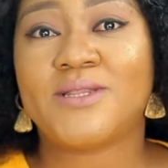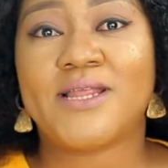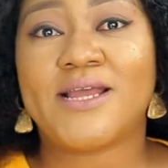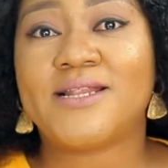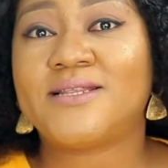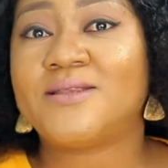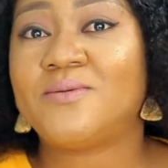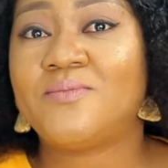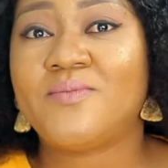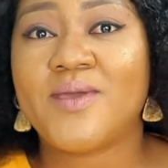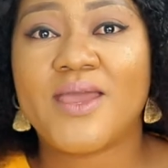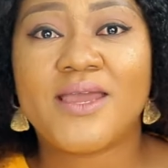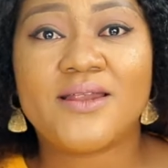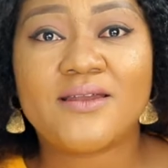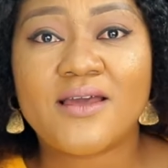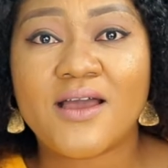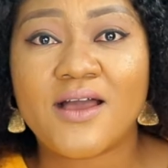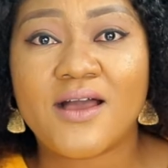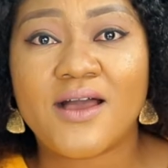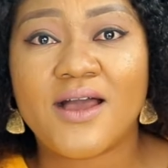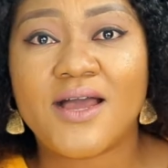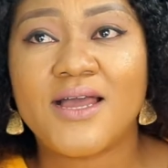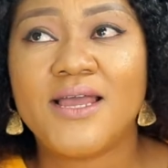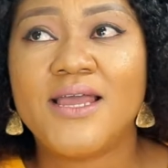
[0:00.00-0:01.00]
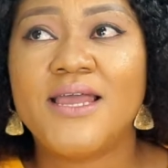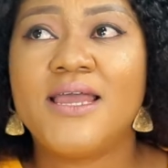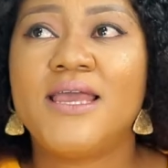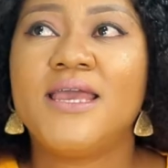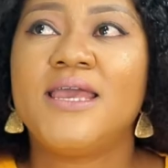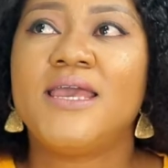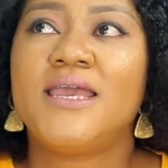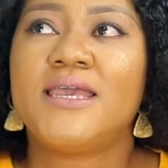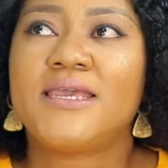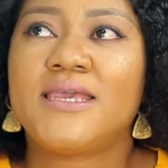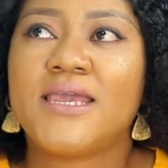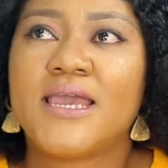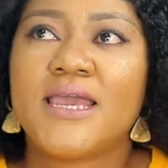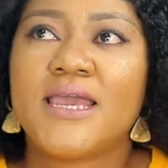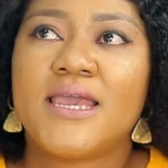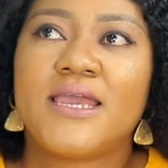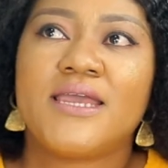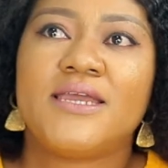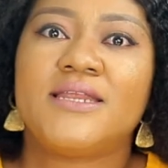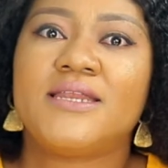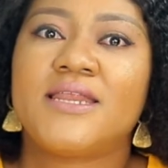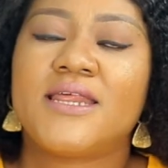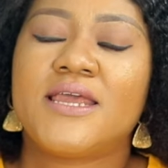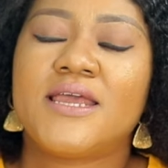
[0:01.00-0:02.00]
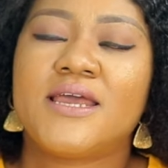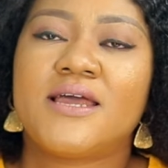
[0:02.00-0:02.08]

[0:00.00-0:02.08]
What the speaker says: than the men are. Again,